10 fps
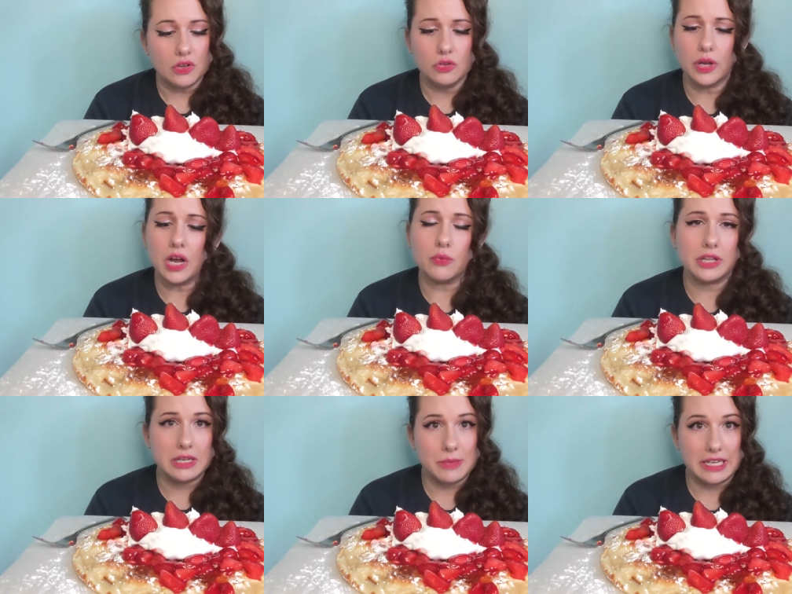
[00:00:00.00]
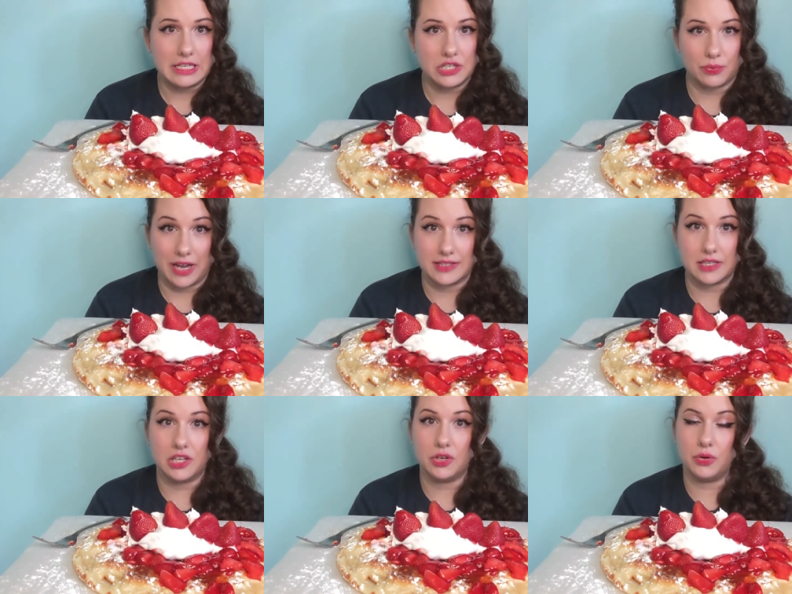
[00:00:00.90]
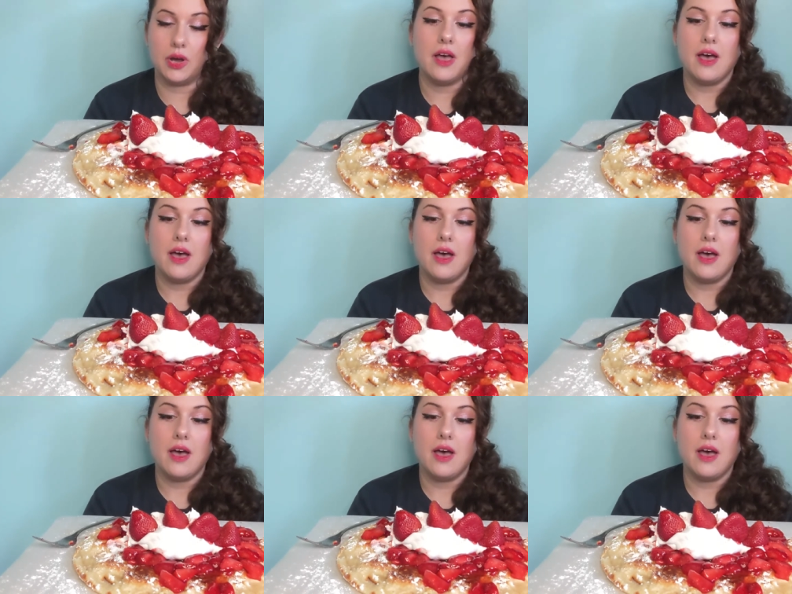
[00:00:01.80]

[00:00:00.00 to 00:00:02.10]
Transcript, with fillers: So I got really big into rescue.